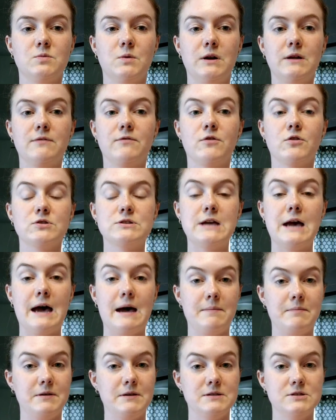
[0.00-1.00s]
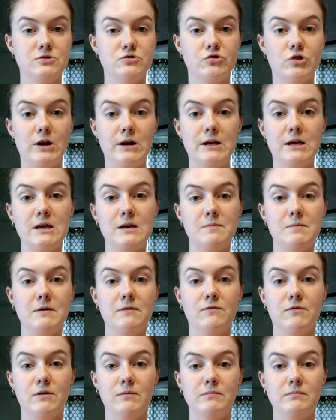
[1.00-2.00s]
when it first happened to try to keep
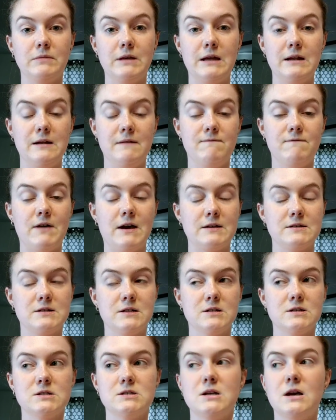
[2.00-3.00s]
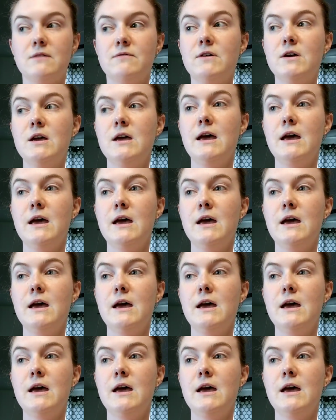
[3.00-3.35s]
it from getting infected and stuff,